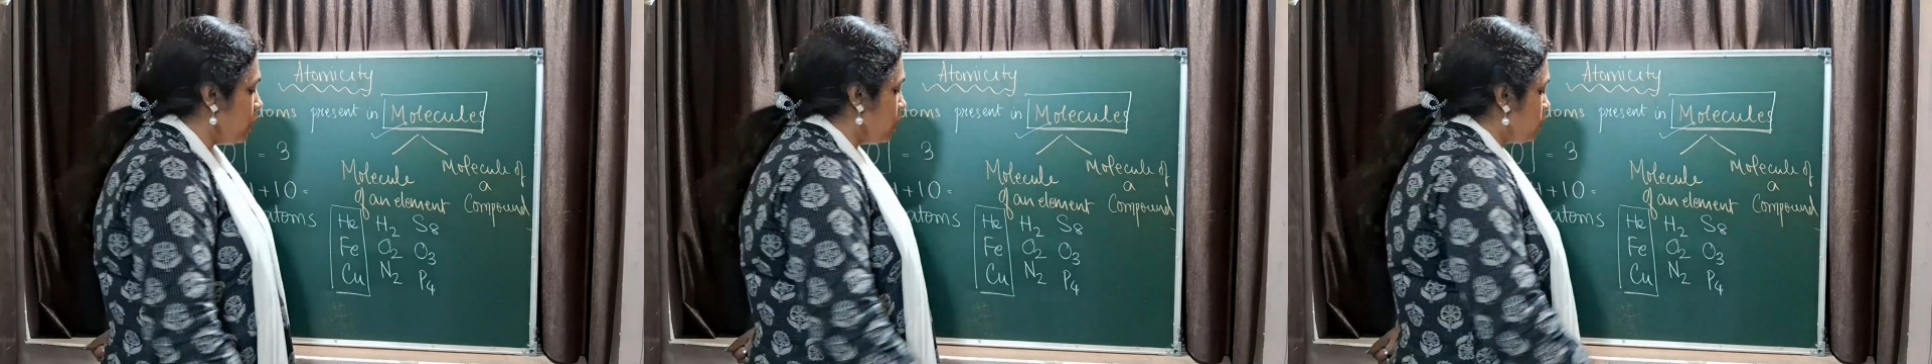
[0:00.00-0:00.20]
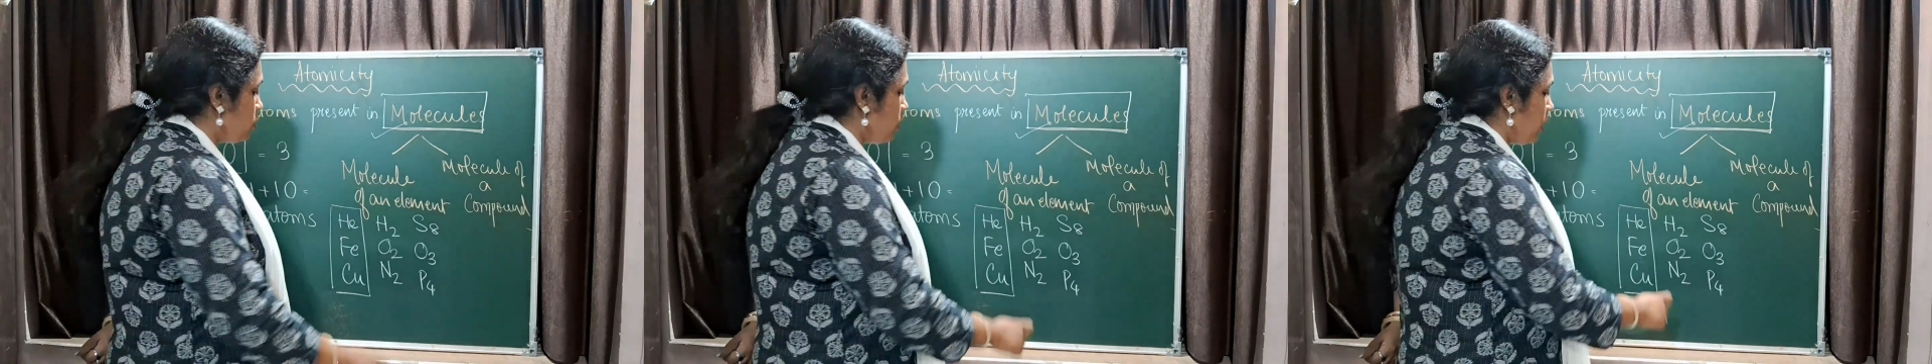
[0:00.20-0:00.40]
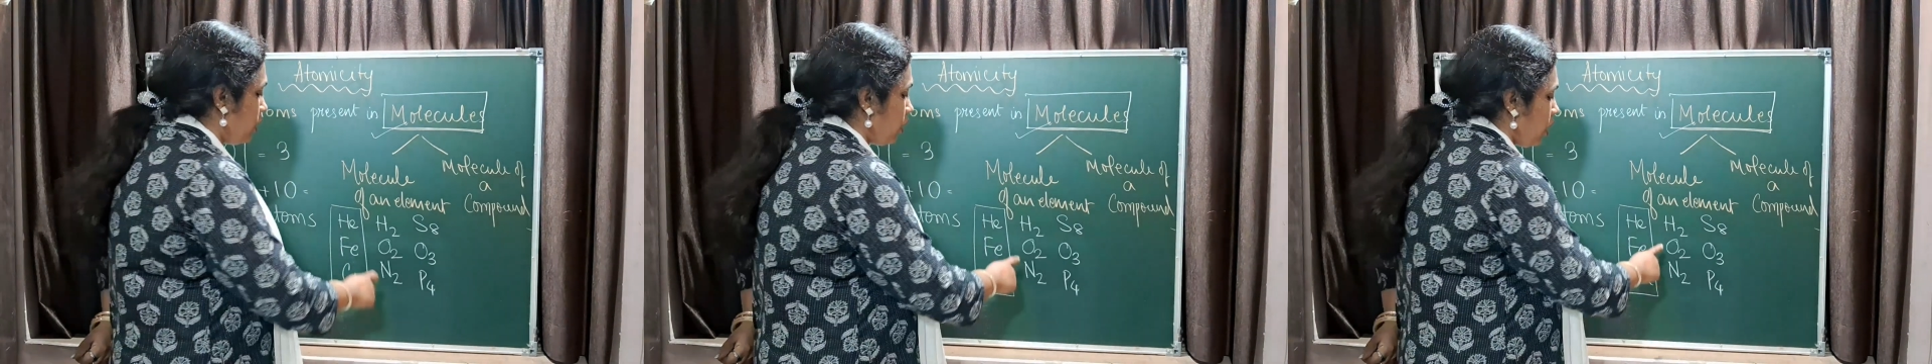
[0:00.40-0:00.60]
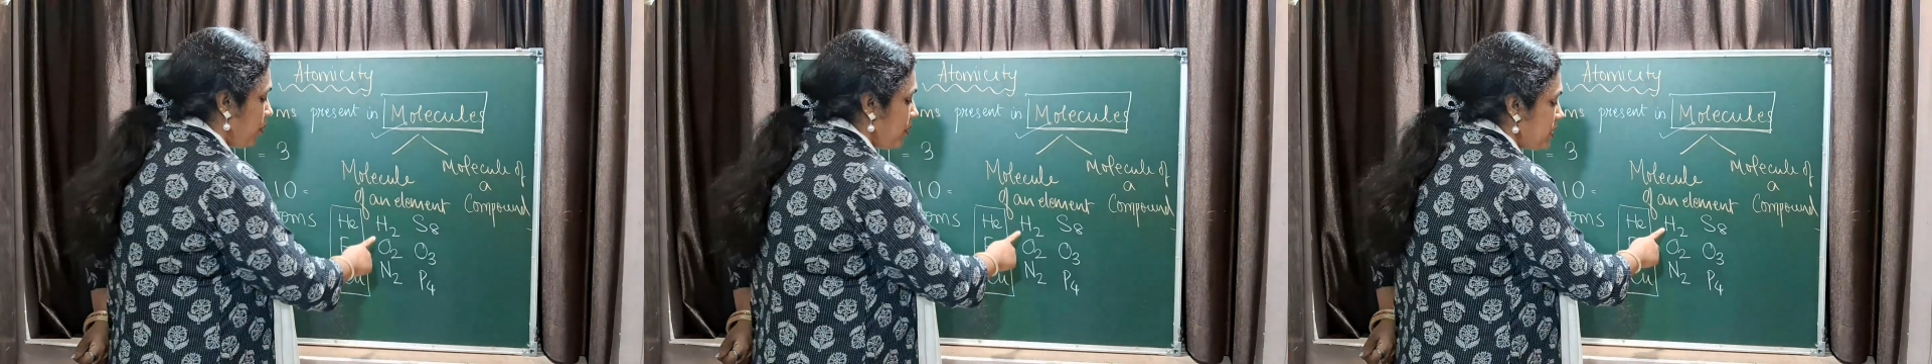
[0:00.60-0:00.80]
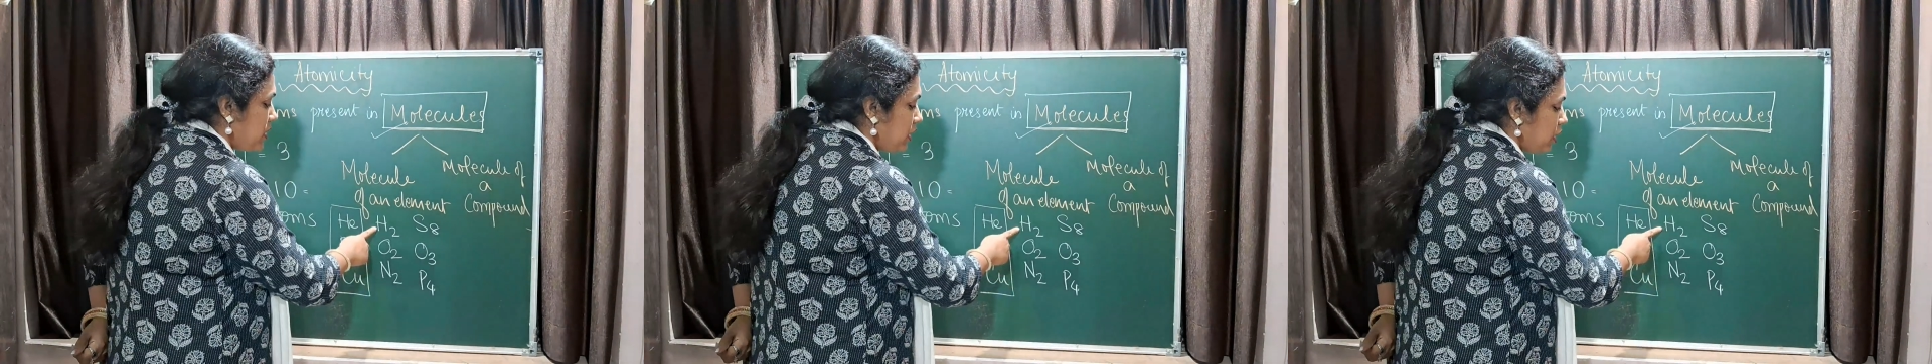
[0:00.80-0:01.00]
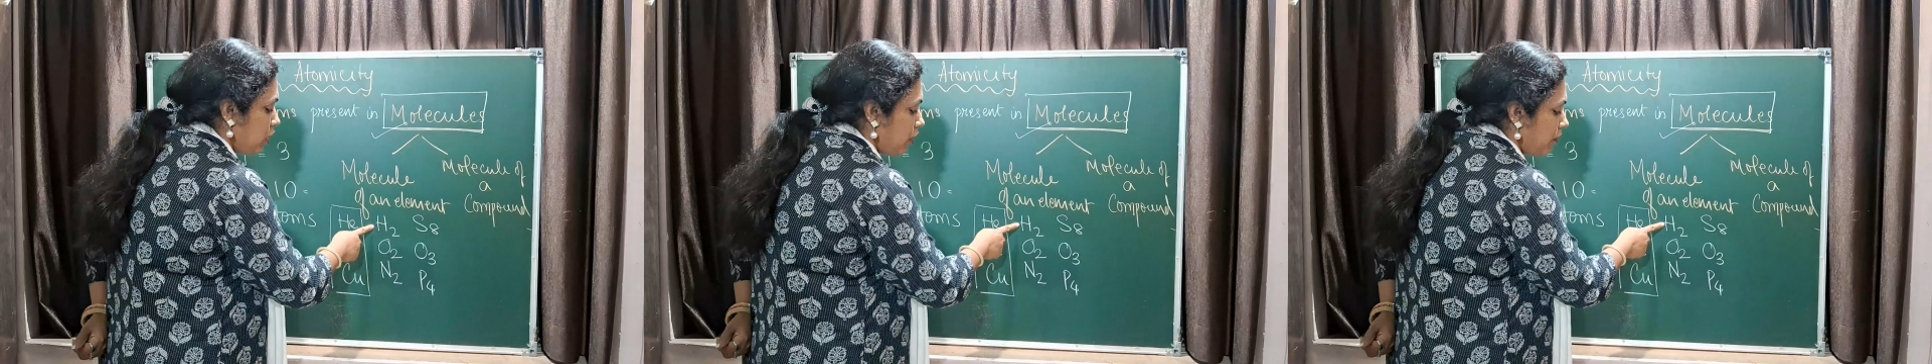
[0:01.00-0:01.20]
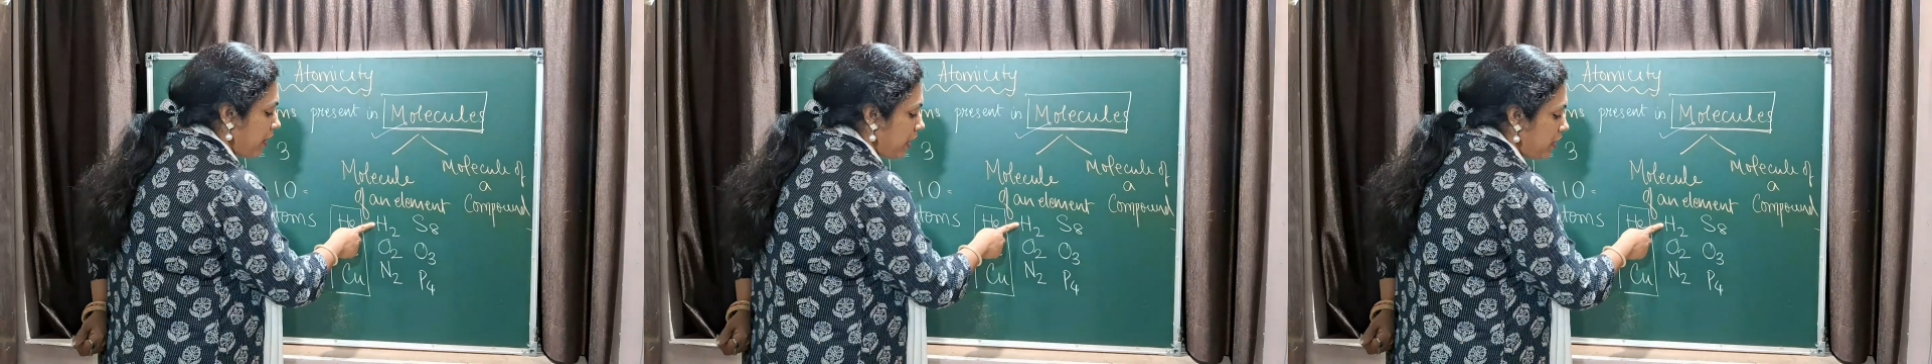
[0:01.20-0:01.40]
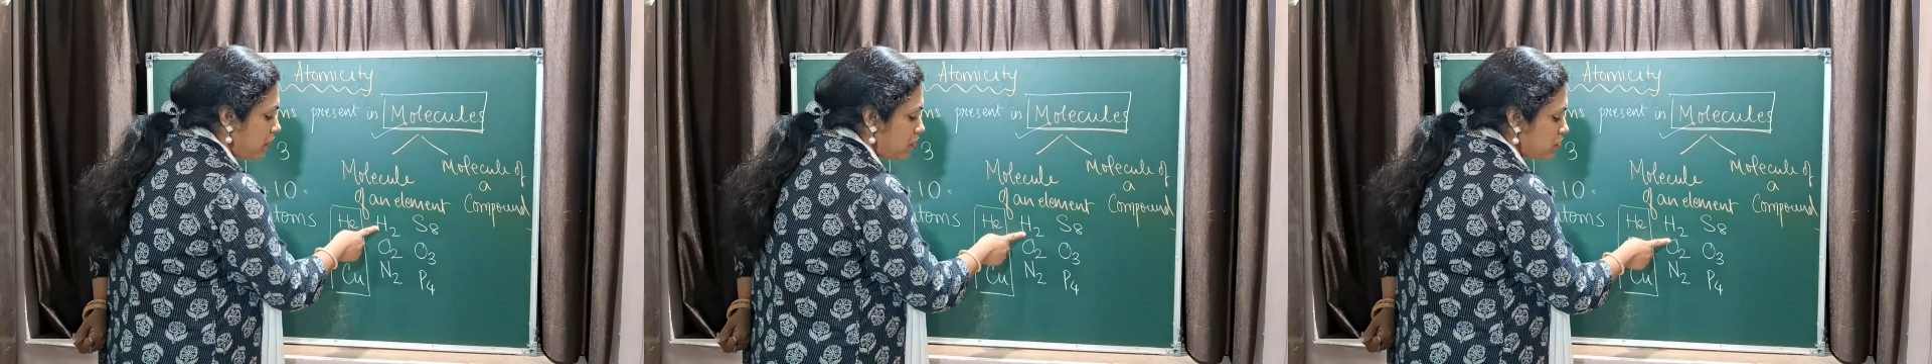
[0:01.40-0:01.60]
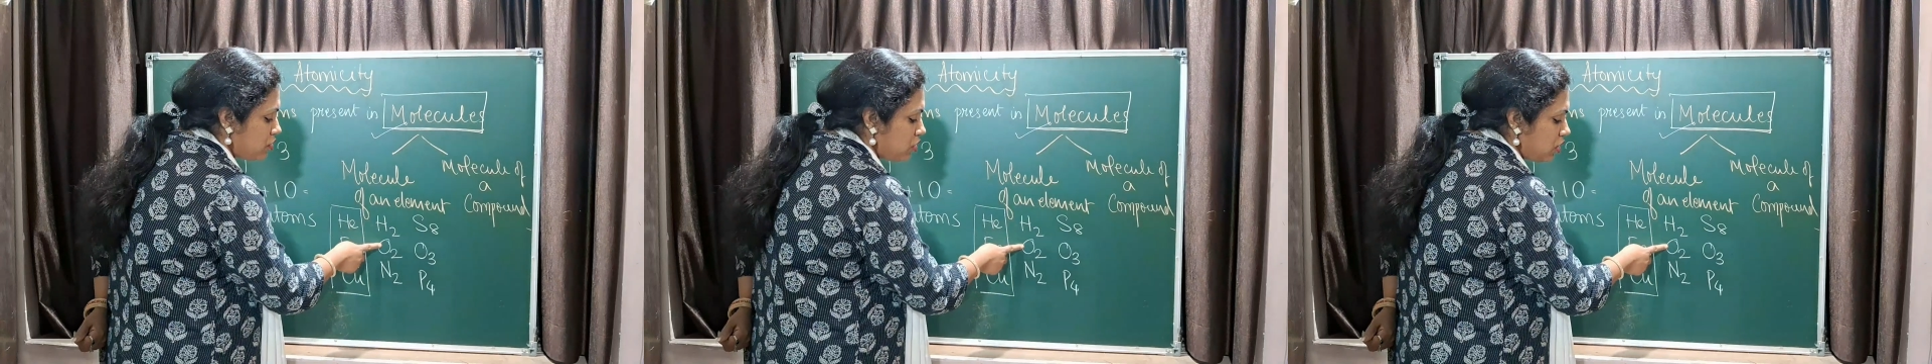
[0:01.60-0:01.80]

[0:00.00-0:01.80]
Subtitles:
So atomicity of hydrogen,